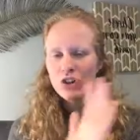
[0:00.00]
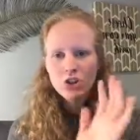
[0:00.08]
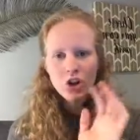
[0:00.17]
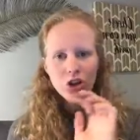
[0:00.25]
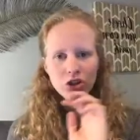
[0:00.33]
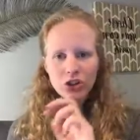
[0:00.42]

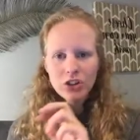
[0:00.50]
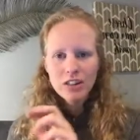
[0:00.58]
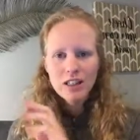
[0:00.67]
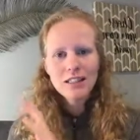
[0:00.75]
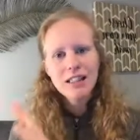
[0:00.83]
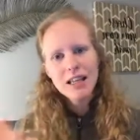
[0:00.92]
doctors
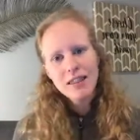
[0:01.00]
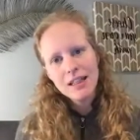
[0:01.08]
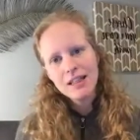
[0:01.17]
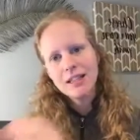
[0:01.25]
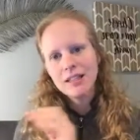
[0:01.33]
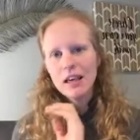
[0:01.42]
that say
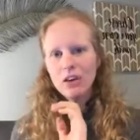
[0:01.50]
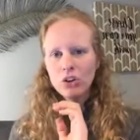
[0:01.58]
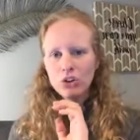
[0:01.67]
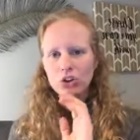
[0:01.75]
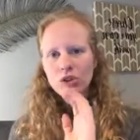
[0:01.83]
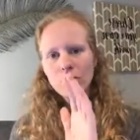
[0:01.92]
this is how you
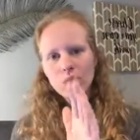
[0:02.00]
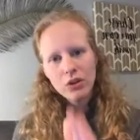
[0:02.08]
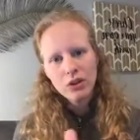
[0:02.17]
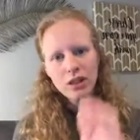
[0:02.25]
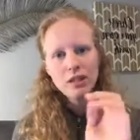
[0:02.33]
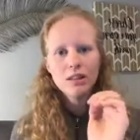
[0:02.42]
should do it, or
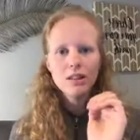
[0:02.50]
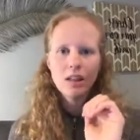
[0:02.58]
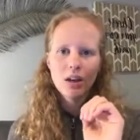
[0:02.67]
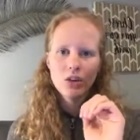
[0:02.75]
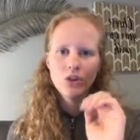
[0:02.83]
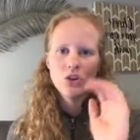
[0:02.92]
this is how
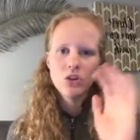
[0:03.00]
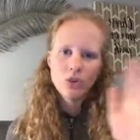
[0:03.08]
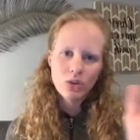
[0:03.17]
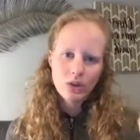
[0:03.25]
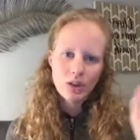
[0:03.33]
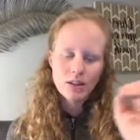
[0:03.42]
you should do it,
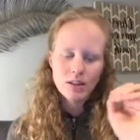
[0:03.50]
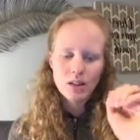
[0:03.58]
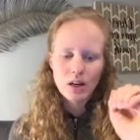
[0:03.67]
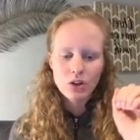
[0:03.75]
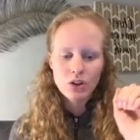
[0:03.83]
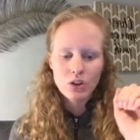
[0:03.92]
or this is how
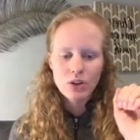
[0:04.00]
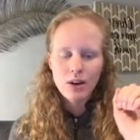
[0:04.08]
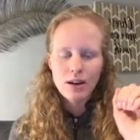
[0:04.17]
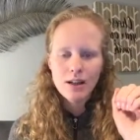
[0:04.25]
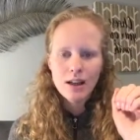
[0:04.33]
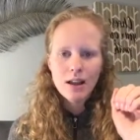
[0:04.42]
you should do
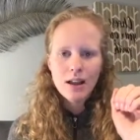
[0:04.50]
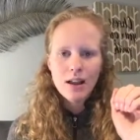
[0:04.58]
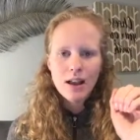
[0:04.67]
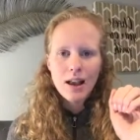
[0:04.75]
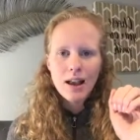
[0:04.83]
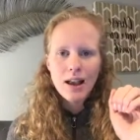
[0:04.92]
it.
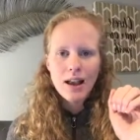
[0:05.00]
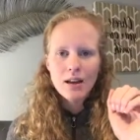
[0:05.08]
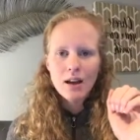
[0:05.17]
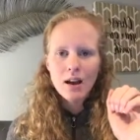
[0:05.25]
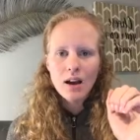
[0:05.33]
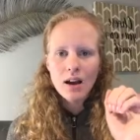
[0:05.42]
And
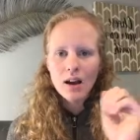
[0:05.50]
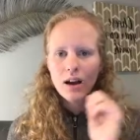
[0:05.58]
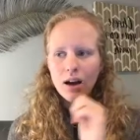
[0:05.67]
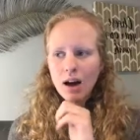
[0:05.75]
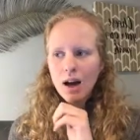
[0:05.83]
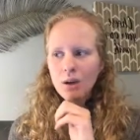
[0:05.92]

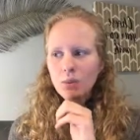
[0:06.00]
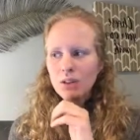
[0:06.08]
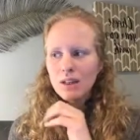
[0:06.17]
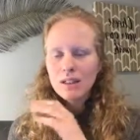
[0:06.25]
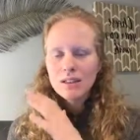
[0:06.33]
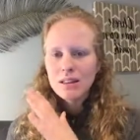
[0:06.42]
I wouldn't
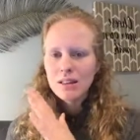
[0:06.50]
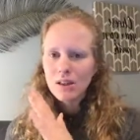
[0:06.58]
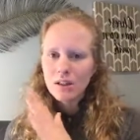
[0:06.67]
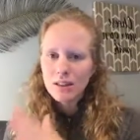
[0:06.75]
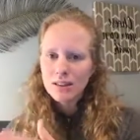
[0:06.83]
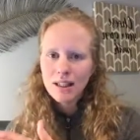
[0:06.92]

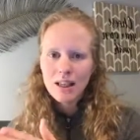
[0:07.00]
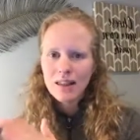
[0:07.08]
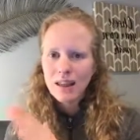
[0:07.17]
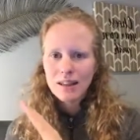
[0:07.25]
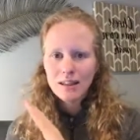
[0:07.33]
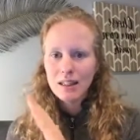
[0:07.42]
necessarily say
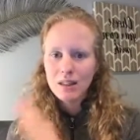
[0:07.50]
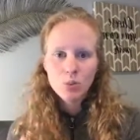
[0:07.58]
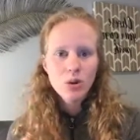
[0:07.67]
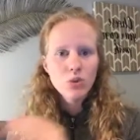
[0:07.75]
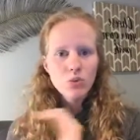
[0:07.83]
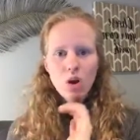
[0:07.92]
that this
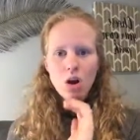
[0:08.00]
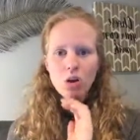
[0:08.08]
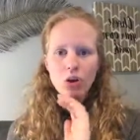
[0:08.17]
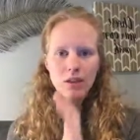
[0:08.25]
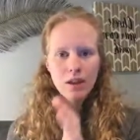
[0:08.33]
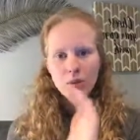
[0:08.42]
one's wrong,
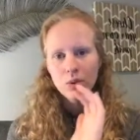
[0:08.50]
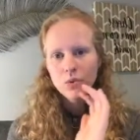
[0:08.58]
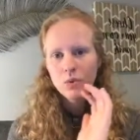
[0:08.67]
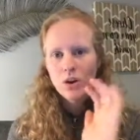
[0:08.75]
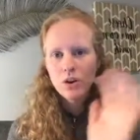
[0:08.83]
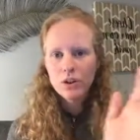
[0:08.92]
or this one's
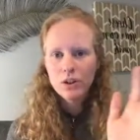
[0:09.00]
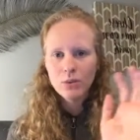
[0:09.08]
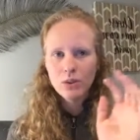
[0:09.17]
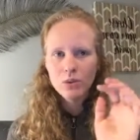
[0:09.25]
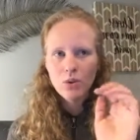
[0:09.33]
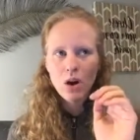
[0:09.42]
wrong, or this
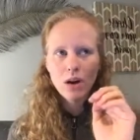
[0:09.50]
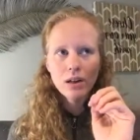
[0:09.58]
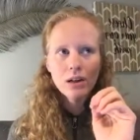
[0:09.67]
one's wrong.